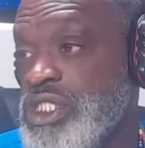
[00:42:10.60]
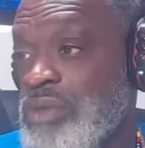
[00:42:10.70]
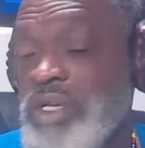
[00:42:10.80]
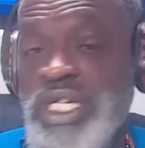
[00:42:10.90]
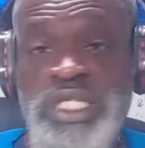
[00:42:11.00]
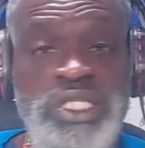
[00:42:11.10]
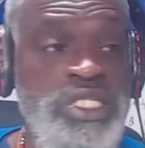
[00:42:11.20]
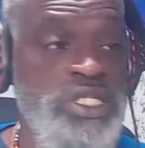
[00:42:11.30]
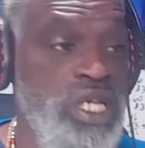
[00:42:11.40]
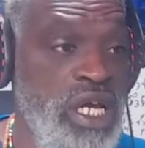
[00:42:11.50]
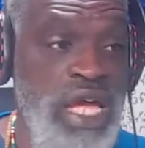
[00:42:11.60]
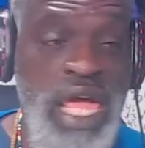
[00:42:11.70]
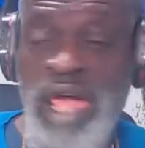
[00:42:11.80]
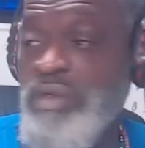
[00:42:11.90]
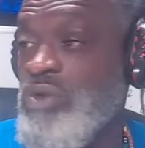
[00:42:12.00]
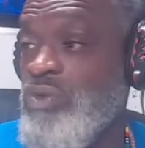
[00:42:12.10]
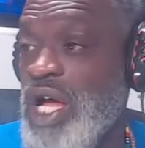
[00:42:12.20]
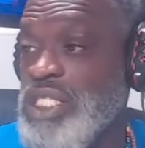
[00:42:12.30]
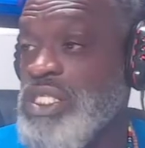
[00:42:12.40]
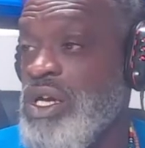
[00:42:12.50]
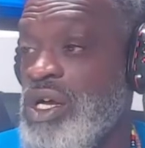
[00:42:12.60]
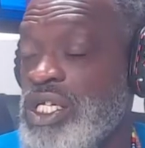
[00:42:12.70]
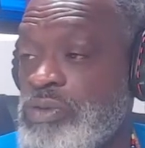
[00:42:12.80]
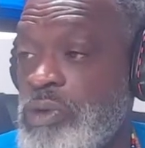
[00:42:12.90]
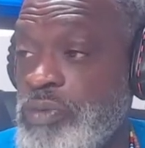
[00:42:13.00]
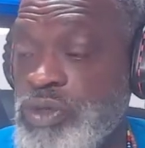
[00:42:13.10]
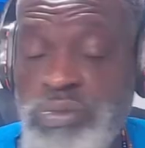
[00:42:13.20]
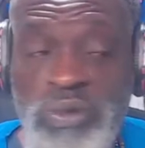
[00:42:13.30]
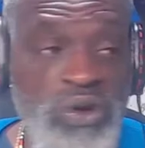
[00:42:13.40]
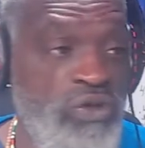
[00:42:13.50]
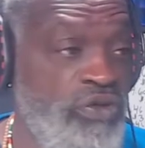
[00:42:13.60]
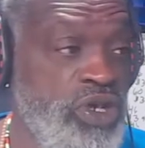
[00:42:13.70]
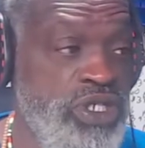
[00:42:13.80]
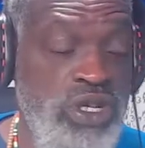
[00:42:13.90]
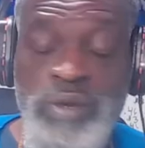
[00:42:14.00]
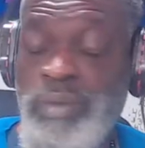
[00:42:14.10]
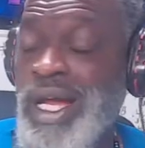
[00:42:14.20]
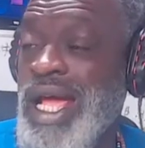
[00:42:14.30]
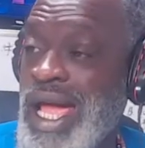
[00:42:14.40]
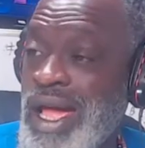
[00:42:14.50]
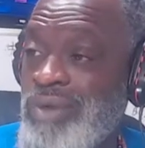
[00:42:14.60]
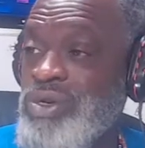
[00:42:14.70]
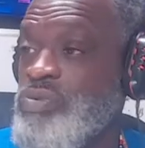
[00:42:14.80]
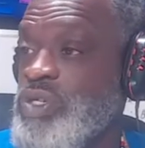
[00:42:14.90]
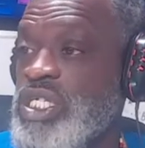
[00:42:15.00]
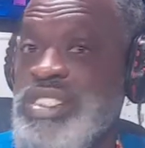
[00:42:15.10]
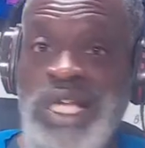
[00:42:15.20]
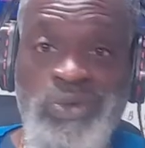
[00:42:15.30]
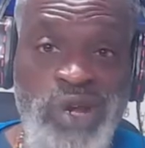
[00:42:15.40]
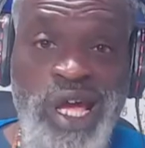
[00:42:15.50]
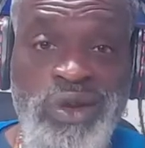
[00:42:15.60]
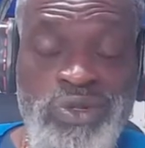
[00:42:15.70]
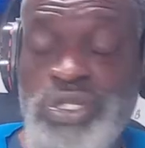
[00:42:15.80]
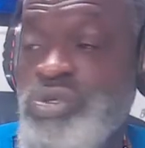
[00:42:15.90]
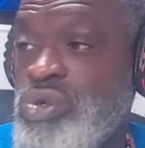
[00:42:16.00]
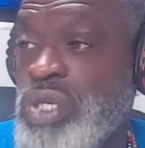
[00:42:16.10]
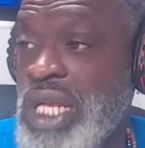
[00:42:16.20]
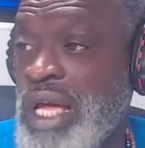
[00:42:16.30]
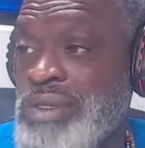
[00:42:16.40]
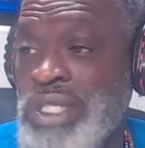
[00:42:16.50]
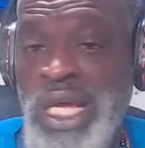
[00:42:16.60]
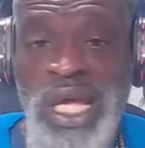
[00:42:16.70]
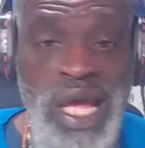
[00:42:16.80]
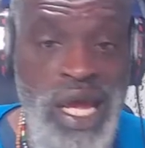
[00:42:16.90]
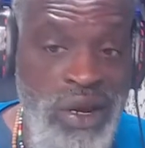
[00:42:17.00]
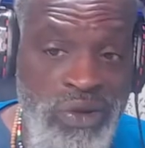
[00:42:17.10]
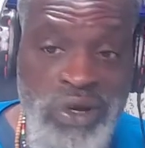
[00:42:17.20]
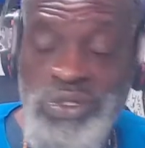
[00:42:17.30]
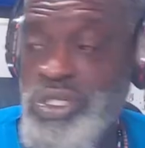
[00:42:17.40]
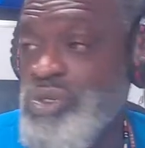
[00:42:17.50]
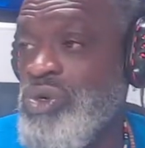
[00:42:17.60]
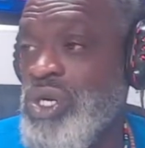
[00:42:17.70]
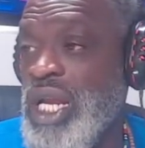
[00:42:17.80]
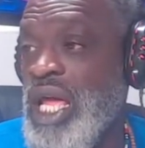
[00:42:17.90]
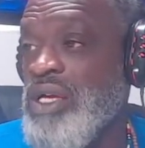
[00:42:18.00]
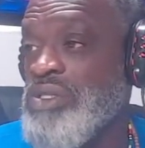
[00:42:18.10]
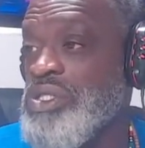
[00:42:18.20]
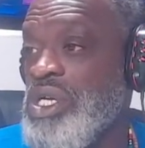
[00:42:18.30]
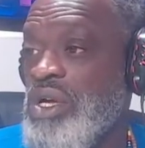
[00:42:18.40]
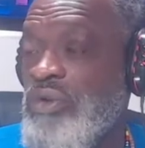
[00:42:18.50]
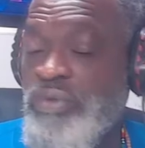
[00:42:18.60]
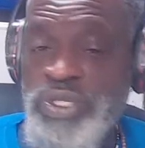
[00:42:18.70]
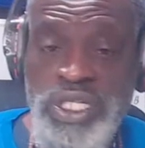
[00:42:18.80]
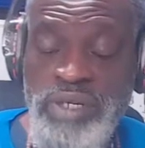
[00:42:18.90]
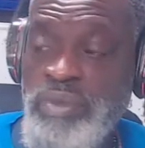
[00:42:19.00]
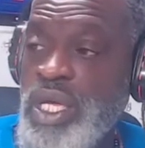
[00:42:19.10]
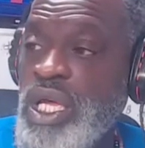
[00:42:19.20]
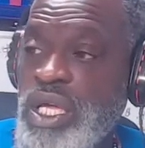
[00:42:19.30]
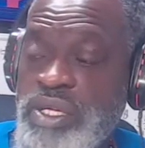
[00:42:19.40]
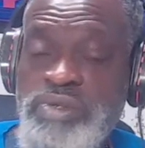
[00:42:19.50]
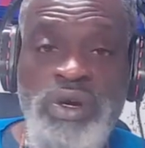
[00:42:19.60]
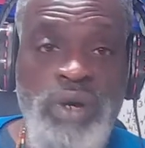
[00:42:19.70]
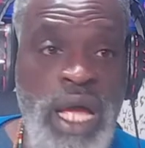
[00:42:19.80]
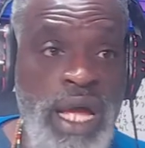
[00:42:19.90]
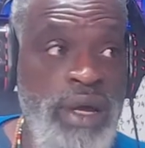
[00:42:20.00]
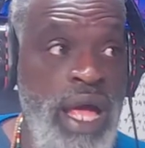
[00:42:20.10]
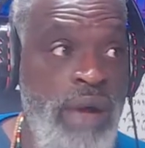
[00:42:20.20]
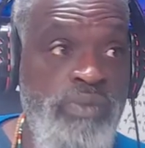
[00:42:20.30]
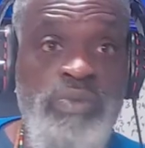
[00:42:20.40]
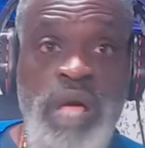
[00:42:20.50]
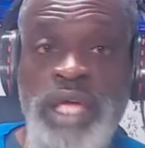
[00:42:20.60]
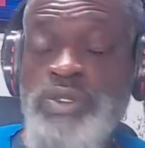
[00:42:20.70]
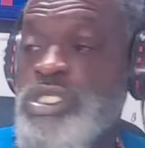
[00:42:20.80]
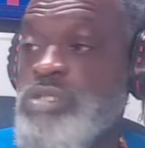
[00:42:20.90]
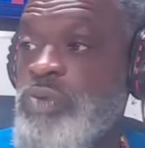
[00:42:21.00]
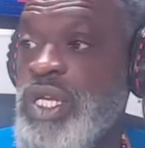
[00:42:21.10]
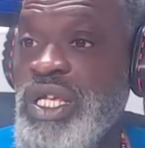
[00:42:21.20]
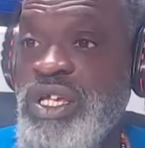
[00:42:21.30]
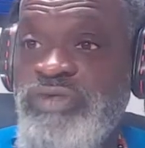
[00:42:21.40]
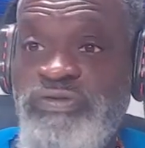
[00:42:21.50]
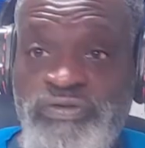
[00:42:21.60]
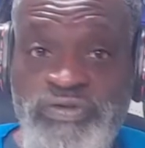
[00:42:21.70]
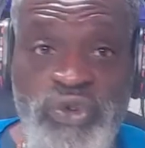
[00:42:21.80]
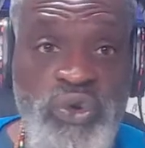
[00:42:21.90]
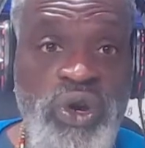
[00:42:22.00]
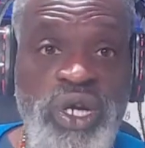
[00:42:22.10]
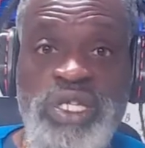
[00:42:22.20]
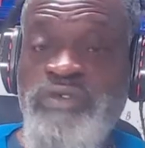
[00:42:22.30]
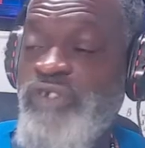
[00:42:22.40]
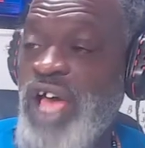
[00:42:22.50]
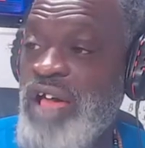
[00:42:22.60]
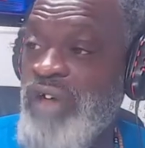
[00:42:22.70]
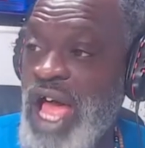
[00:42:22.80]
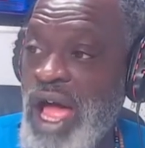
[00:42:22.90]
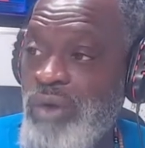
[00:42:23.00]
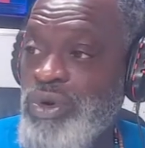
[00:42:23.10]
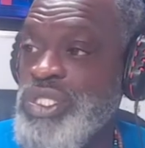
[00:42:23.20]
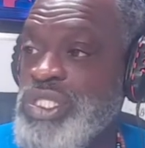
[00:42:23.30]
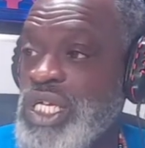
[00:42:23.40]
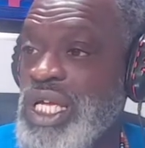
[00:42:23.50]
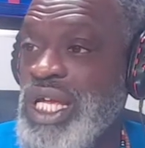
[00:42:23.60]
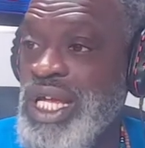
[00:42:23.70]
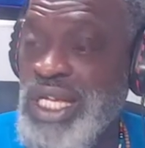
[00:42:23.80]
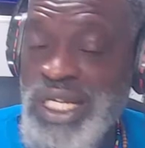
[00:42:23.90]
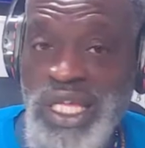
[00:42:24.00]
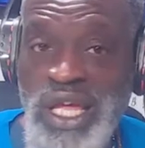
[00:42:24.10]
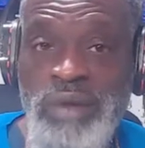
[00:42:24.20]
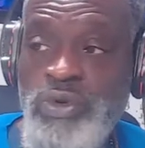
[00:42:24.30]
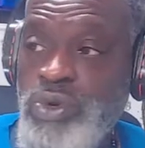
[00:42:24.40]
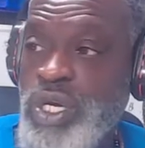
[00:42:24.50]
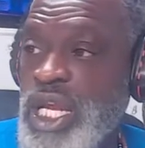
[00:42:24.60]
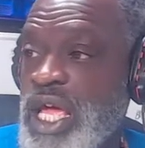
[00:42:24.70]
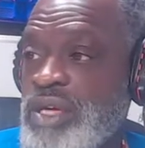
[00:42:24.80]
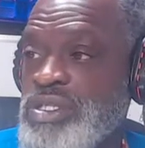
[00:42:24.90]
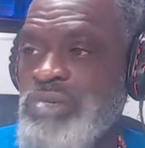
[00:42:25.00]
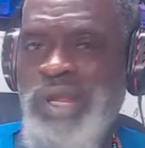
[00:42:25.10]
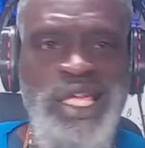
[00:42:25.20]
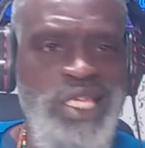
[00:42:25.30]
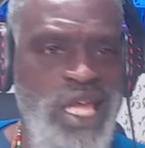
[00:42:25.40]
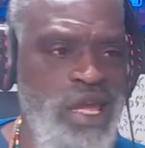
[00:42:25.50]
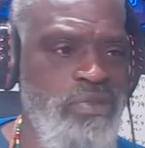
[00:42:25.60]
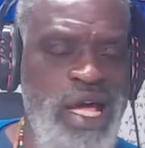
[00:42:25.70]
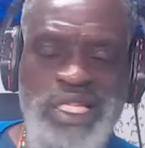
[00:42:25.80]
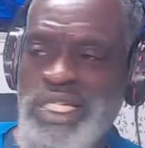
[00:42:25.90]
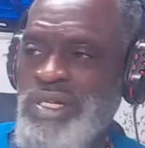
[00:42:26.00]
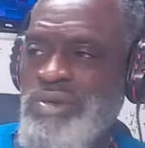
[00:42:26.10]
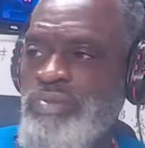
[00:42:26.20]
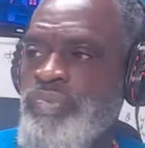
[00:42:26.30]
Because uh, after watching all these people smoke for a certain amount of hours, because when I go to the hookah lounge, I don't go to the hookah lounge for ten. You know, I I, I used to spend at least four to five hours in the damn hookah lounge. You'd be like, damn, Hatim.